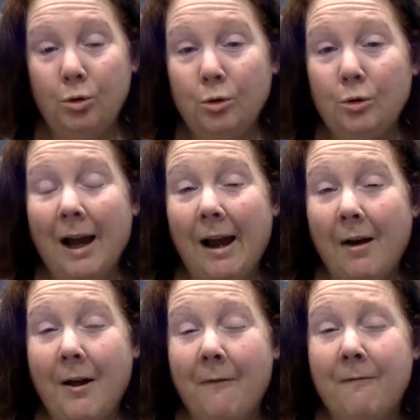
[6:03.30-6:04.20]
blew
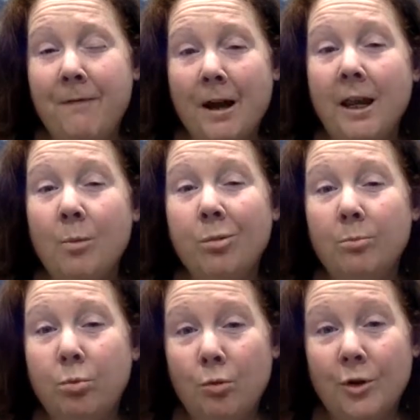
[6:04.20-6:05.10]
out of fucking
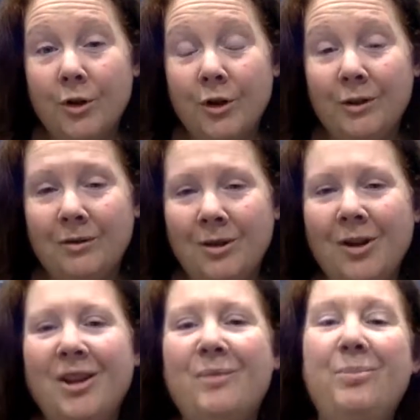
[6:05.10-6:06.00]
proportion
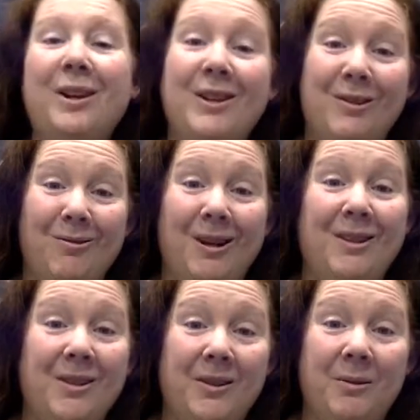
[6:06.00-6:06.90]
because of
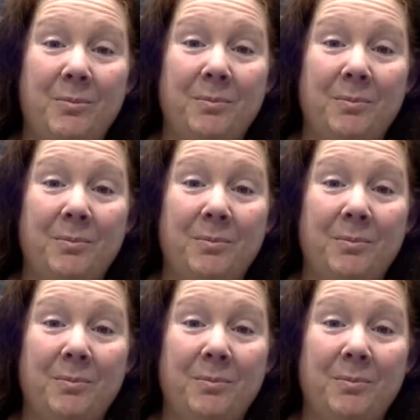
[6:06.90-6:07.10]
racism.